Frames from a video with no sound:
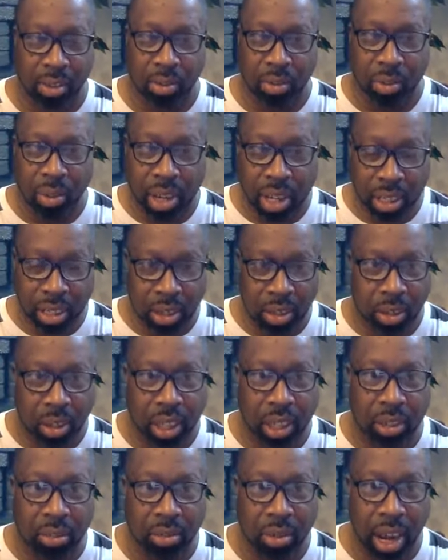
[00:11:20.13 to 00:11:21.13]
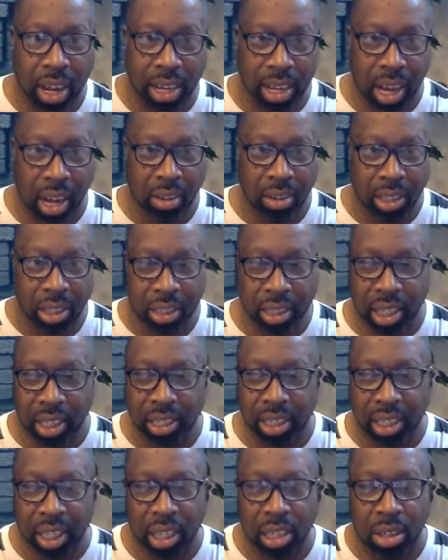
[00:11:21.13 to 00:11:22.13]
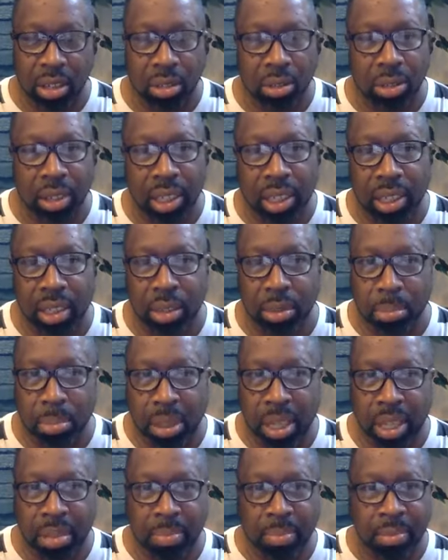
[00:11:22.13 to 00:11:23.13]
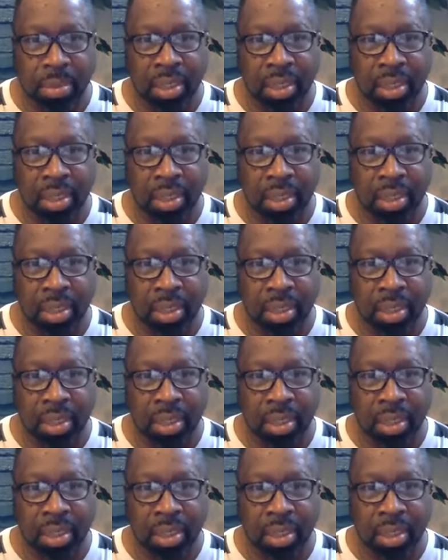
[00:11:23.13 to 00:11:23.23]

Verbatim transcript: What is going on right now is continuing to be